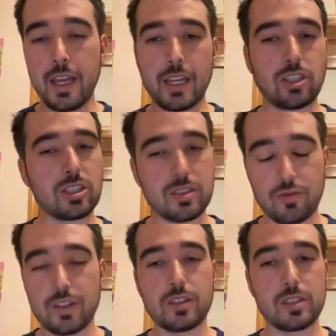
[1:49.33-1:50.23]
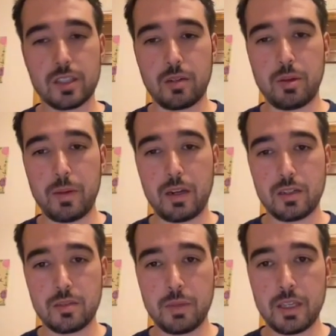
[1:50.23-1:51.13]
it just feels a little bit better
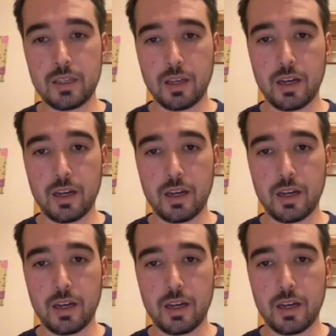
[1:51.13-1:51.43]
to me.